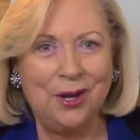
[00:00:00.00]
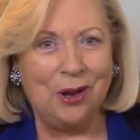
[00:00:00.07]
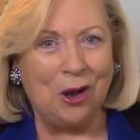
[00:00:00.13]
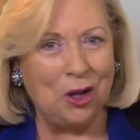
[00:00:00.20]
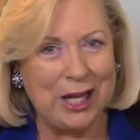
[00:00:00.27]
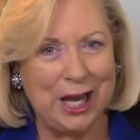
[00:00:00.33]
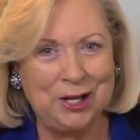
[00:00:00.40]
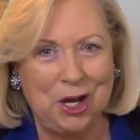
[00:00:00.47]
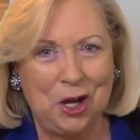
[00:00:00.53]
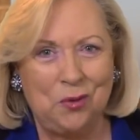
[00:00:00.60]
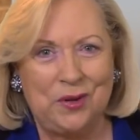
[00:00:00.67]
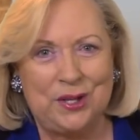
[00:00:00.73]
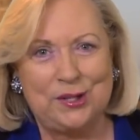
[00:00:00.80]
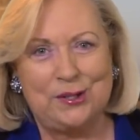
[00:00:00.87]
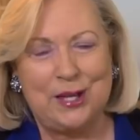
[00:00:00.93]
All I know
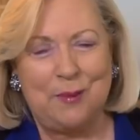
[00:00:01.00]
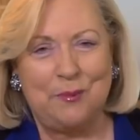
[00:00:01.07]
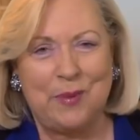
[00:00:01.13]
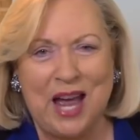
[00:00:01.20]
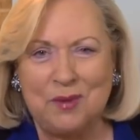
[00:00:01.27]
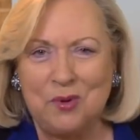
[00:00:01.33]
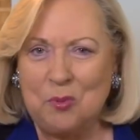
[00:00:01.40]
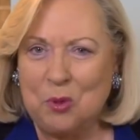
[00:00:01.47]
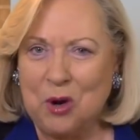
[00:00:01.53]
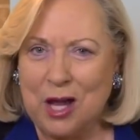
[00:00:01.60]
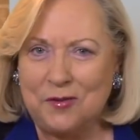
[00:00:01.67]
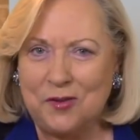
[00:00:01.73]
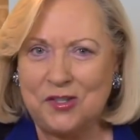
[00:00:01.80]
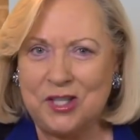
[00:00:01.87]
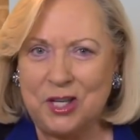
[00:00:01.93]
is that Bible
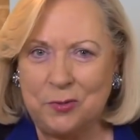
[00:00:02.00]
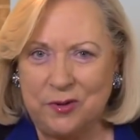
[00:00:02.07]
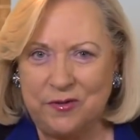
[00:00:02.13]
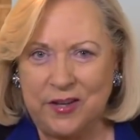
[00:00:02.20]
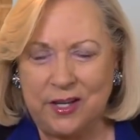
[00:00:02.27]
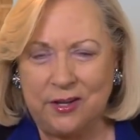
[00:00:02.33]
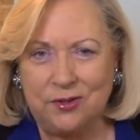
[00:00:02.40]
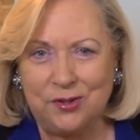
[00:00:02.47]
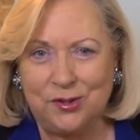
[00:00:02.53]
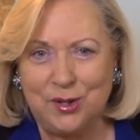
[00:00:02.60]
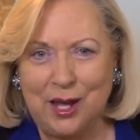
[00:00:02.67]
prophecy reveals